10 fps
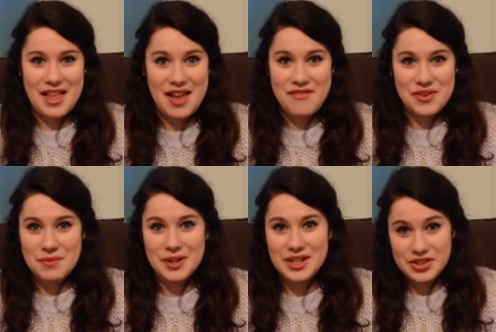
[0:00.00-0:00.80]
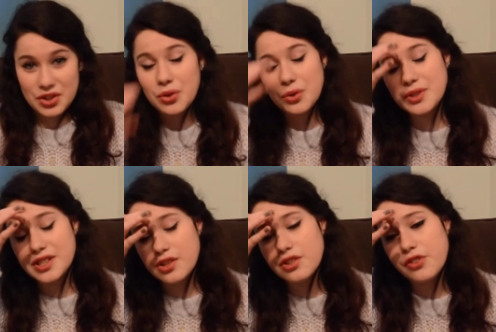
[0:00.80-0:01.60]
everyone is told
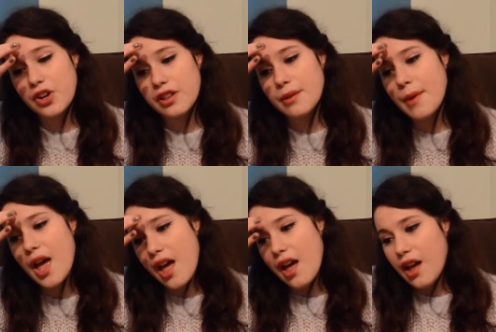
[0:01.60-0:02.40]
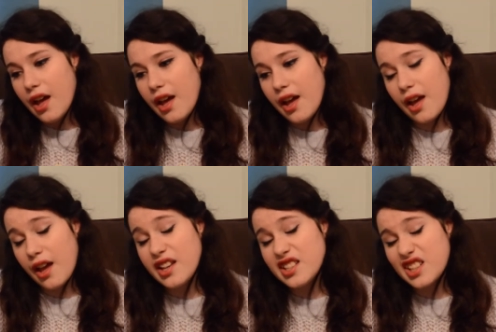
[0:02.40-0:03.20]
is good for them
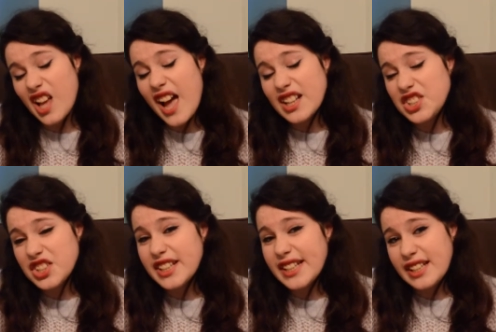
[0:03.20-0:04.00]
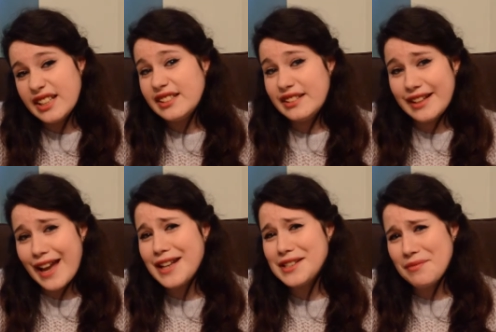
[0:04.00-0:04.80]
is actually
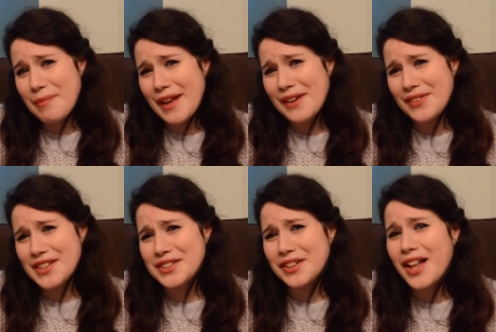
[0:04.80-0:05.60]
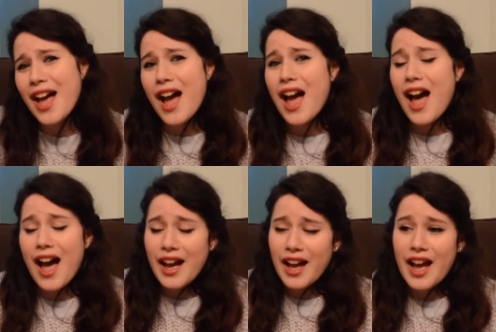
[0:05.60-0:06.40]
kind of beneficial.
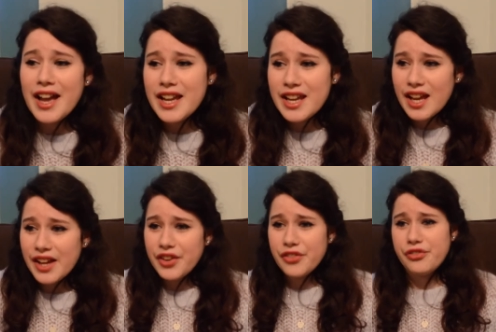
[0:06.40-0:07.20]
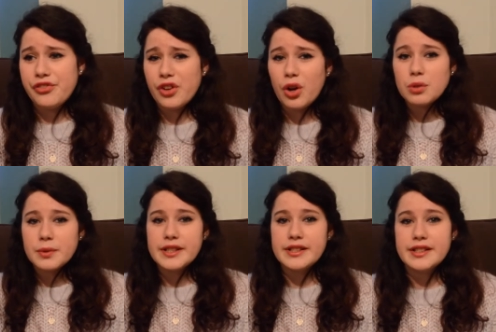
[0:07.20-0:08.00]
I have
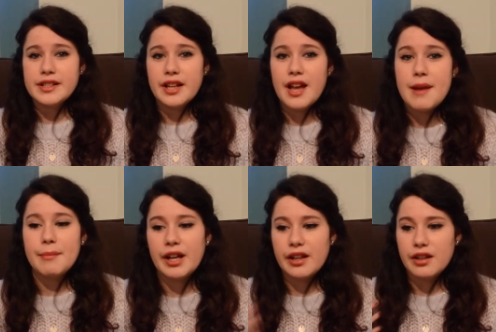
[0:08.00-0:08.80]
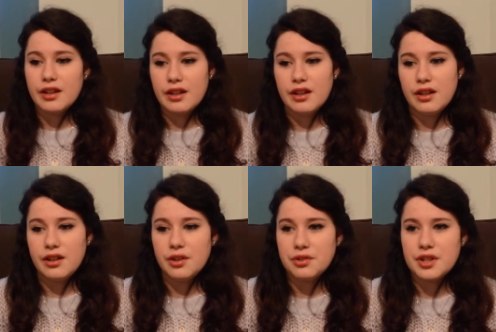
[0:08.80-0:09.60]
always, in my
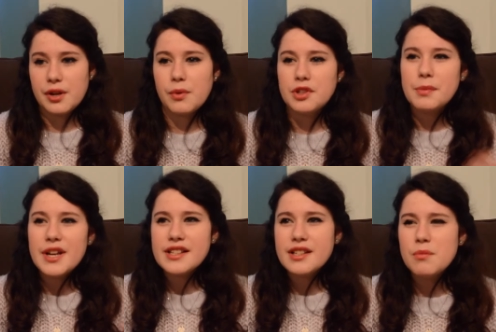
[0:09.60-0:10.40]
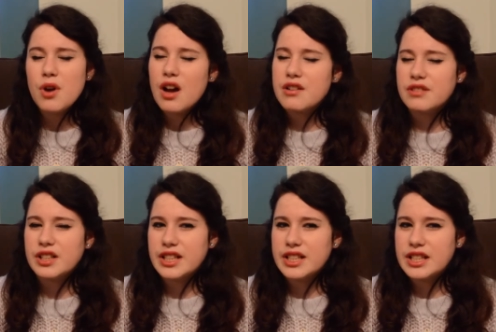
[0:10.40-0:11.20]
not drinking water, but in a somewhat
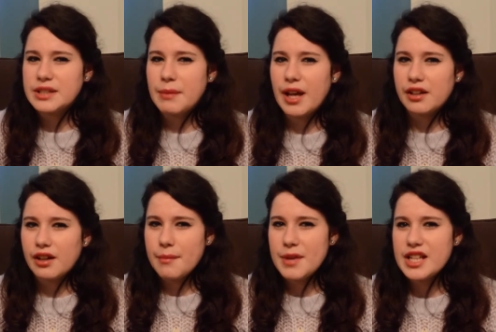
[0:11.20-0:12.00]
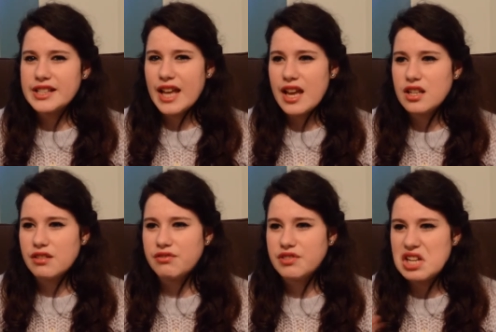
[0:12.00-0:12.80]
unrelated manner, I mean, it's kind
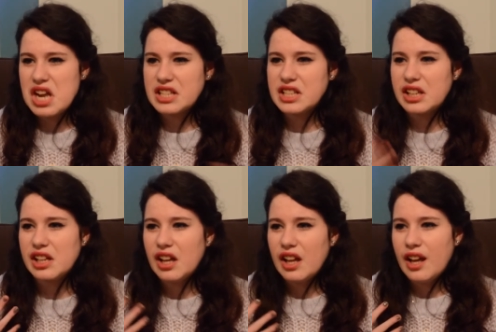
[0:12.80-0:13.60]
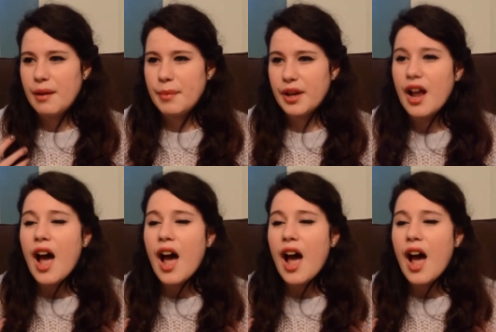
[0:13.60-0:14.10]
of genetic, but